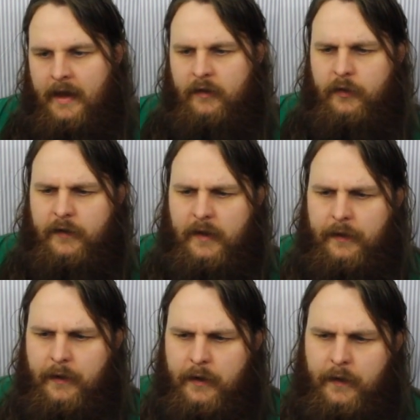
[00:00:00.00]
Interesting
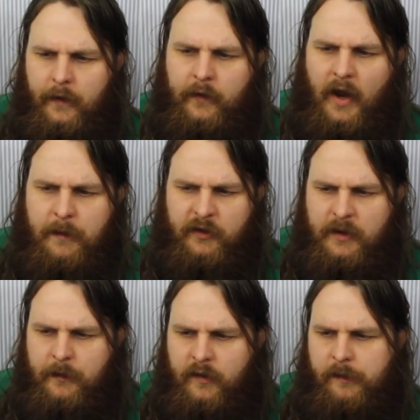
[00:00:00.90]
theory that the time
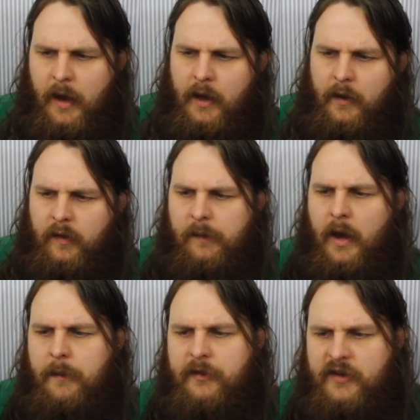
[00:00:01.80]
machine was smart, a
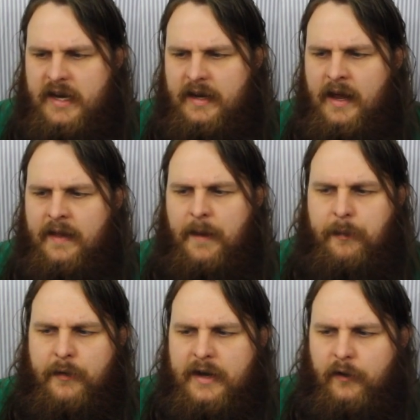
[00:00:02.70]
smart machine
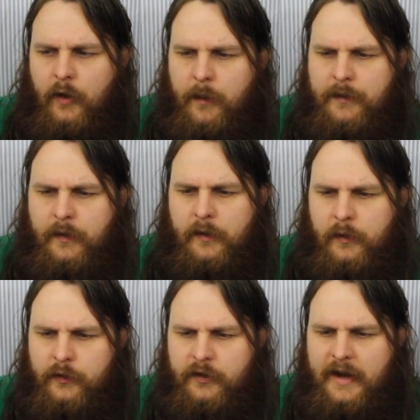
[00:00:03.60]
that predetermined the
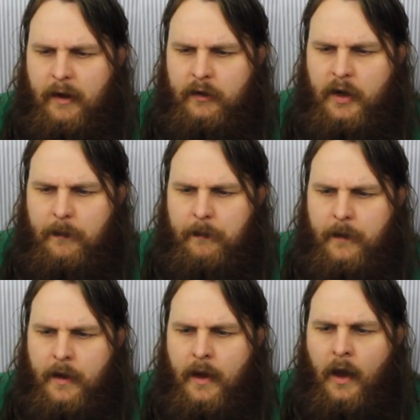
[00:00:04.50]
solution and outcome.
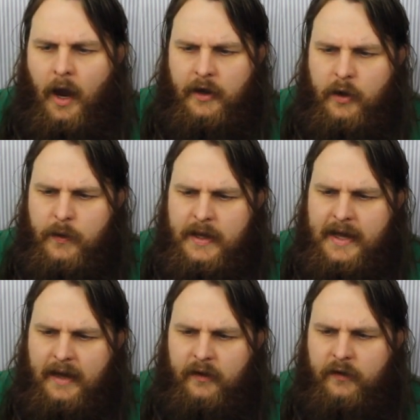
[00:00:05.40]
I know he
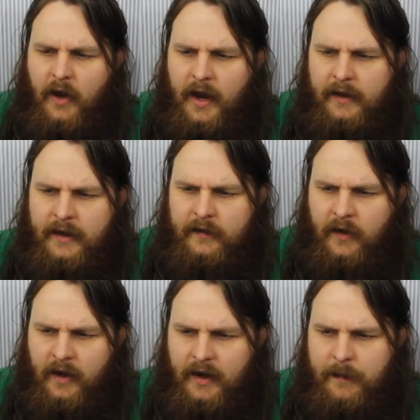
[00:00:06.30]
had to dial in a
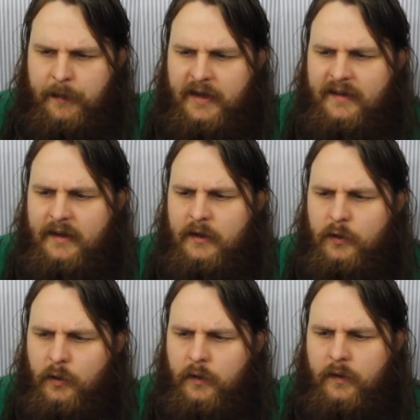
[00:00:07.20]
time, but it didn't
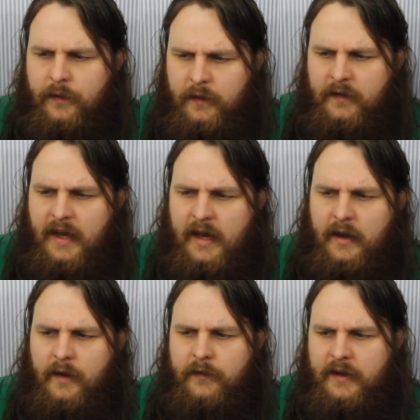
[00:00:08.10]
look sophisticated
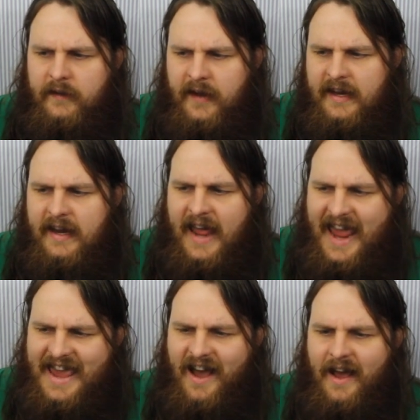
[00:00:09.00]
enough to contain an
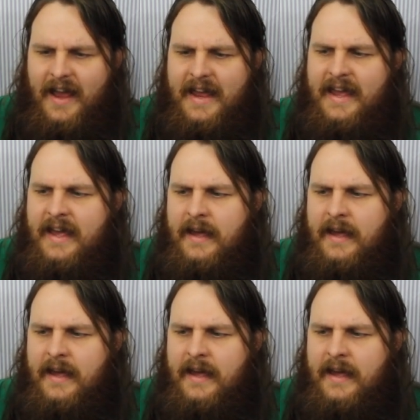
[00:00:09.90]
AI